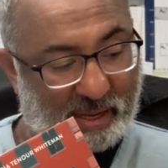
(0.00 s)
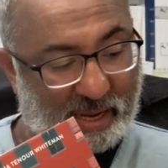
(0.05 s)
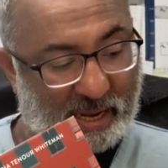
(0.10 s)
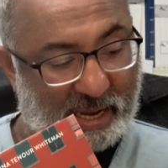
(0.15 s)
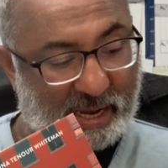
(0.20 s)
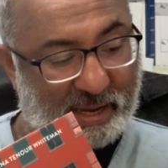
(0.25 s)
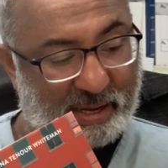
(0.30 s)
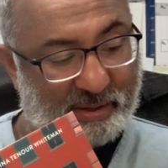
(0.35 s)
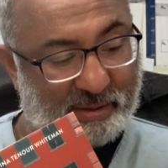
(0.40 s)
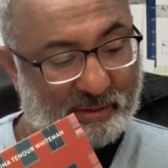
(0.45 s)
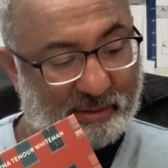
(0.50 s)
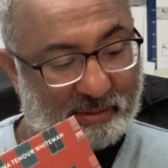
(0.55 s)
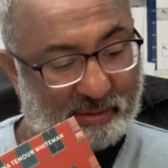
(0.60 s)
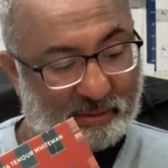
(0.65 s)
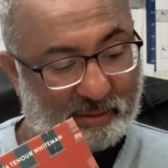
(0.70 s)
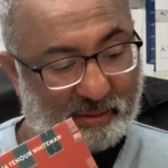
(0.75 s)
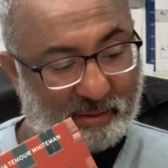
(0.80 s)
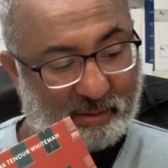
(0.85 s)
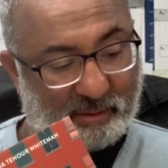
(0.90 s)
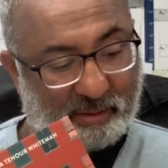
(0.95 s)
And
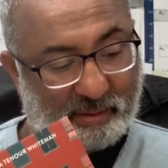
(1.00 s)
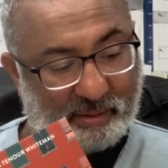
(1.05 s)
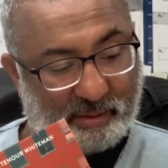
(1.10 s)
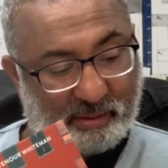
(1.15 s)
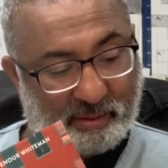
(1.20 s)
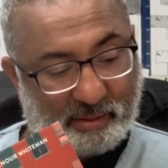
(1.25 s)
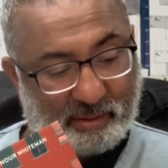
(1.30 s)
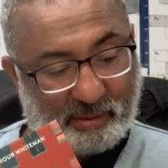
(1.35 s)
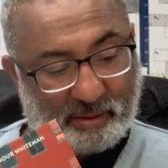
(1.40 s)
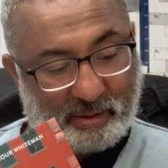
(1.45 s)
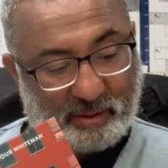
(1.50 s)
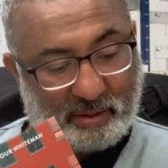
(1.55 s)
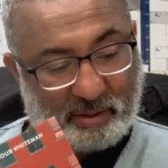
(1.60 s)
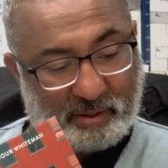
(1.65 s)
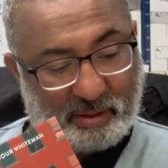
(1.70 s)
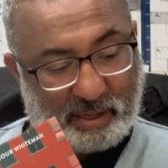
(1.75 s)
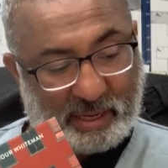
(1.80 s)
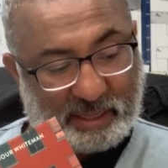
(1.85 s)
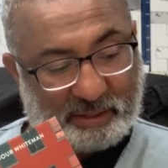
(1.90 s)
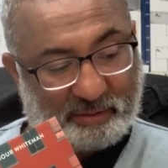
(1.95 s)

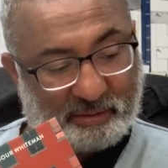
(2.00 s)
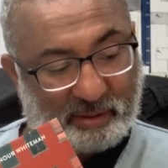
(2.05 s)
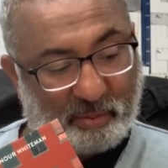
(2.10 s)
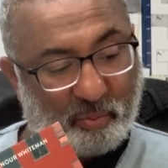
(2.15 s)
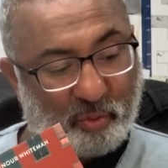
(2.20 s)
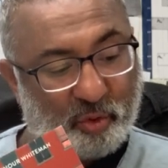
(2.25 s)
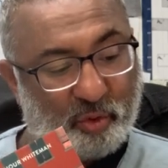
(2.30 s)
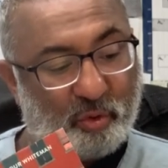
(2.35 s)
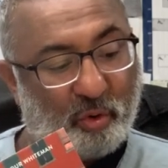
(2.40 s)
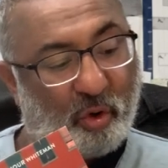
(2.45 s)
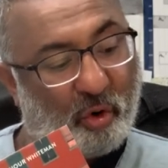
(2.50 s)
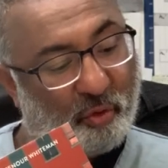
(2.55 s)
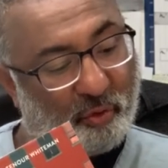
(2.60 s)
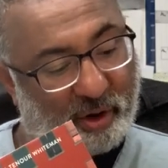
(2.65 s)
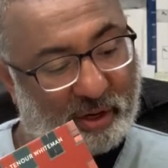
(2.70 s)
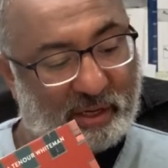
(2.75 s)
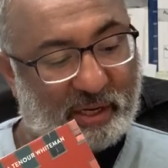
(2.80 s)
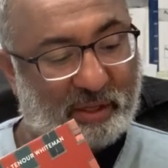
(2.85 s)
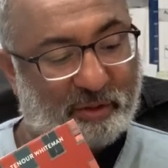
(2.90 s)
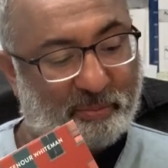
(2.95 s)
as someone who
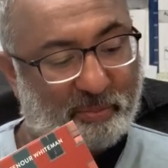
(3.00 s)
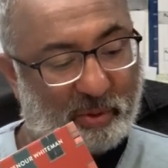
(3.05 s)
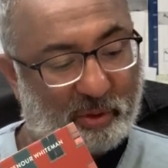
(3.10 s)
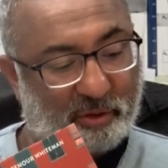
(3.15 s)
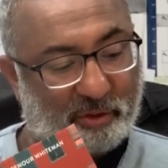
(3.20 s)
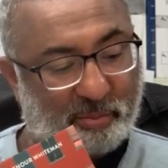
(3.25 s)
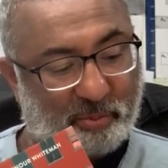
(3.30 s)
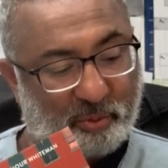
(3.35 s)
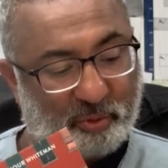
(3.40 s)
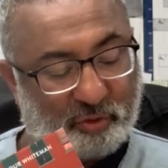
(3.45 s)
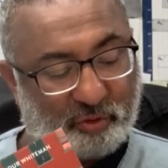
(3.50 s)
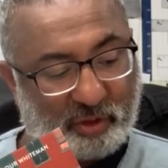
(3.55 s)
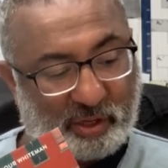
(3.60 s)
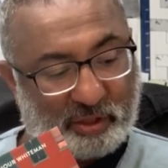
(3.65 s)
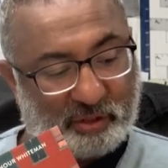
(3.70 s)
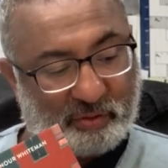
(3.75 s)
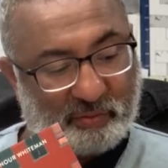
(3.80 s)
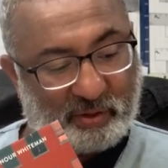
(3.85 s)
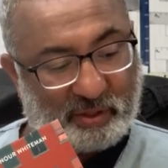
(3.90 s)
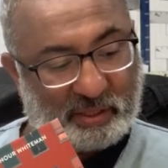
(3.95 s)
already has multiple
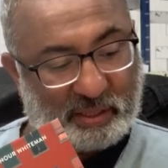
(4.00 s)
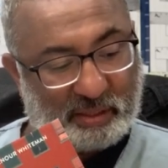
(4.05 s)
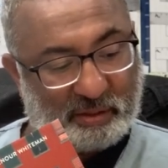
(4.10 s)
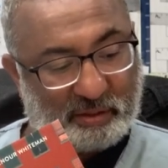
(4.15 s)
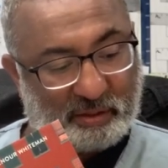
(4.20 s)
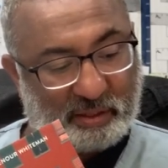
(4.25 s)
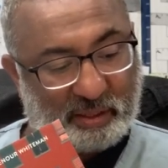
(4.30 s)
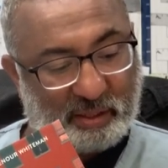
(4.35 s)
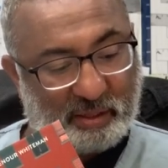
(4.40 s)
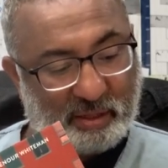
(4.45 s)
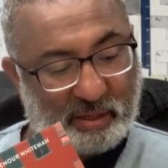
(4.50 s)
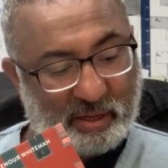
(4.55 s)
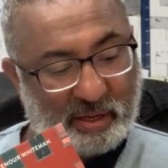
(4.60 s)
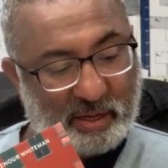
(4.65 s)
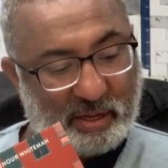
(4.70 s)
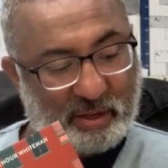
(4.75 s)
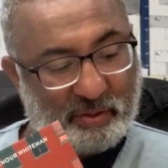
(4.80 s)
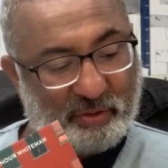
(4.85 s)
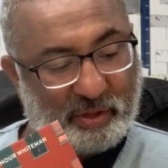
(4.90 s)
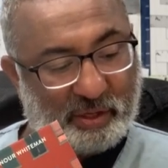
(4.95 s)
strands of identity
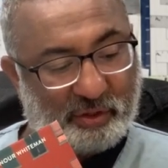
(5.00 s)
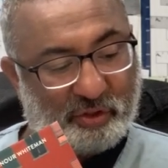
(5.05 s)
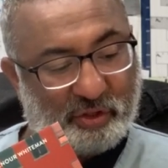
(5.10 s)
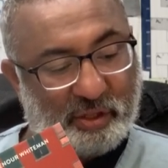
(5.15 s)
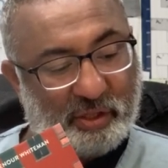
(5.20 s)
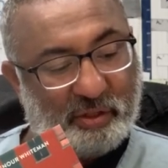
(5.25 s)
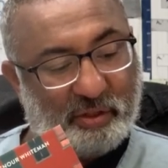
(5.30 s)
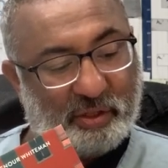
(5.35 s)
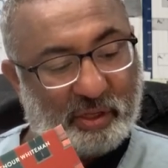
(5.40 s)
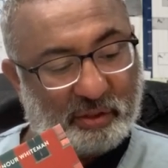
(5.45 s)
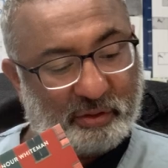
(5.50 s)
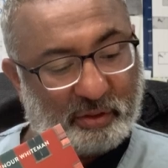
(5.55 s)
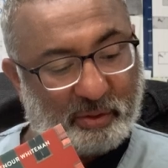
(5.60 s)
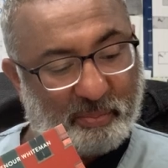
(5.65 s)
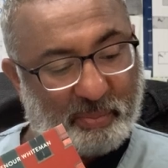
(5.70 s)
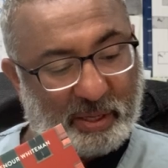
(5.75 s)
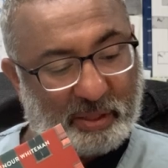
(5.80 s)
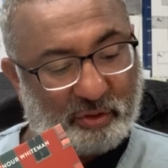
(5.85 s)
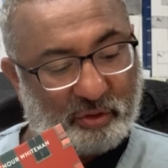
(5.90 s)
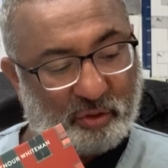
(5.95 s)
that she does her
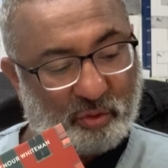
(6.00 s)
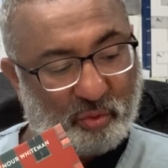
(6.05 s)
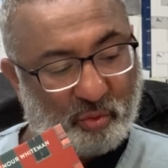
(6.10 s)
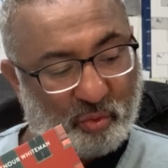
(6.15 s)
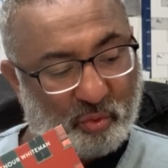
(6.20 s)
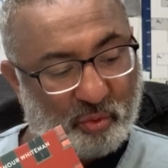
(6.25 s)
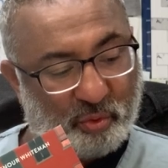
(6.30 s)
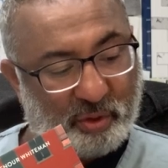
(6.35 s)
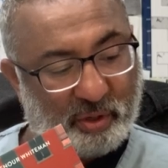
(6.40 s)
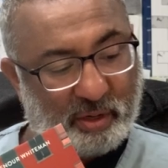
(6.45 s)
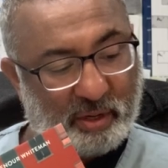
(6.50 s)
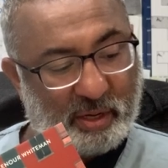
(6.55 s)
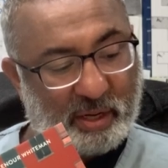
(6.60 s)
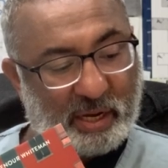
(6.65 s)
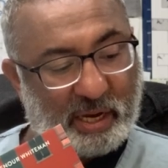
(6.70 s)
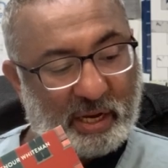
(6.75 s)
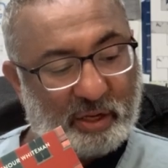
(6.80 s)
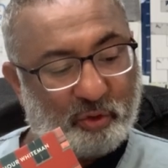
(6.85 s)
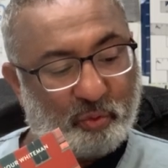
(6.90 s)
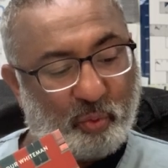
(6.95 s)
best to own,
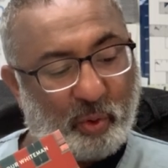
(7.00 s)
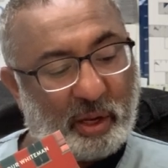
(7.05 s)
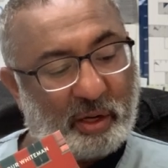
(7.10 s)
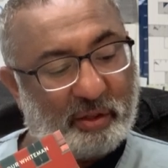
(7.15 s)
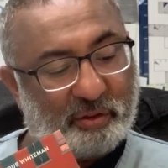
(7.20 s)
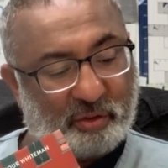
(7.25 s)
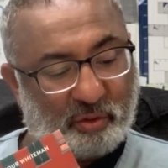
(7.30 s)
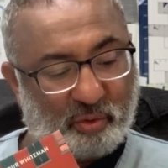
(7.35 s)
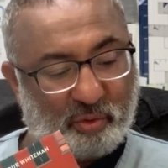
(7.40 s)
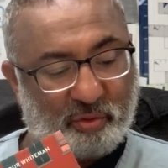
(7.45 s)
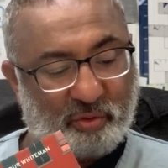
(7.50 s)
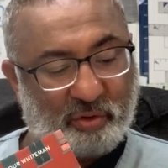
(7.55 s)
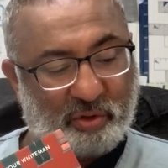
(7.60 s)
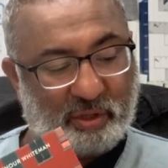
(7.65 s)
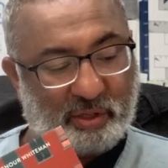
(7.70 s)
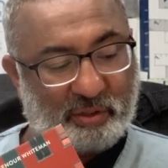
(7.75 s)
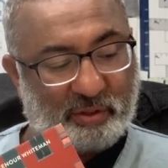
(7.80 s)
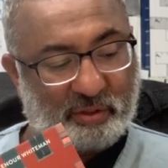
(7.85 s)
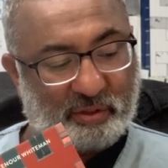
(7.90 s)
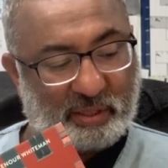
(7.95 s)
as well as her own
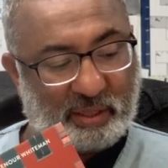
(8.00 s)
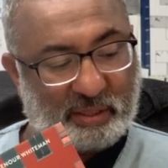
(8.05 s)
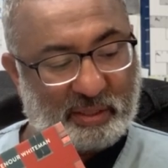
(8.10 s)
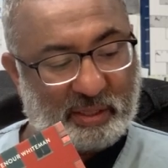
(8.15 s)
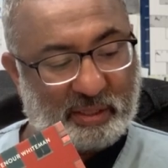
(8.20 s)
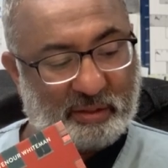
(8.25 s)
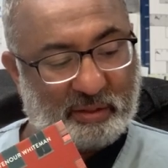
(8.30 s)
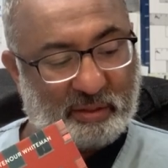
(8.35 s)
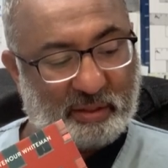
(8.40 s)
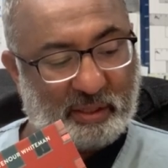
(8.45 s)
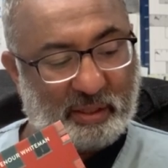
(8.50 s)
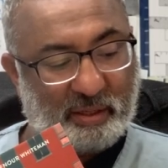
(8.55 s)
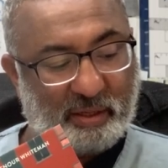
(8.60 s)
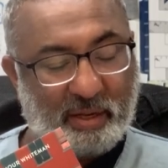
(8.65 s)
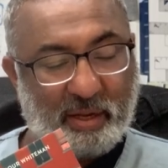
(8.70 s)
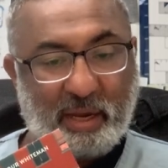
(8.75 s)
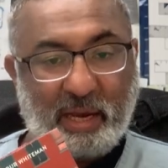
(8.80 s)
religious identity.